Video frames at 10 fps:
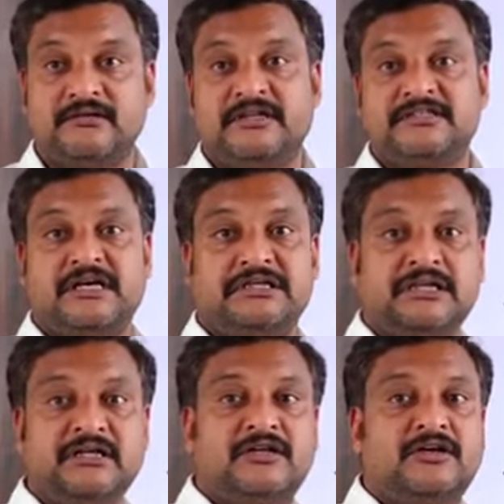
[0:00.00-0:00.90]
These are
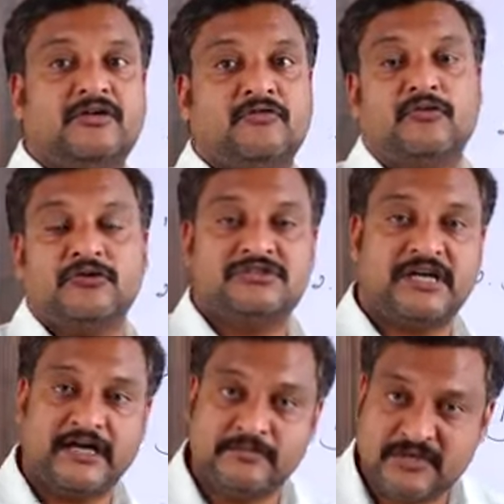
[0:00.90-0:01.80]
the four
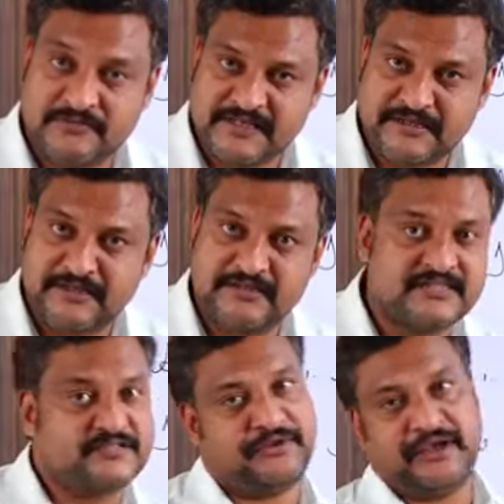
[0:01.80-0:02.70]
types of
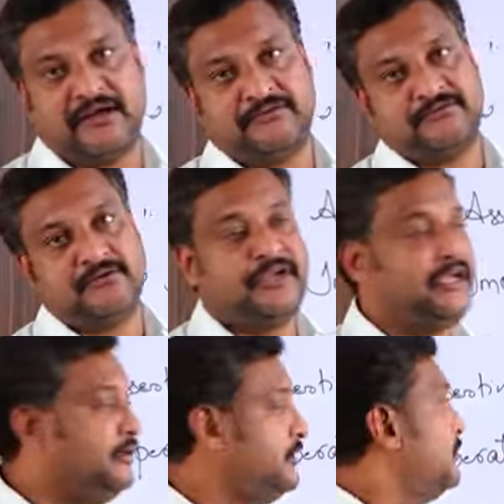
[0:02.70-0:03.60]
sentences we have.
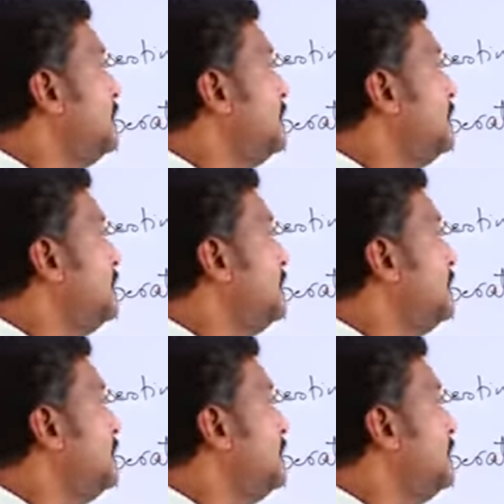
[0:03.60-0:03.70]
Okay.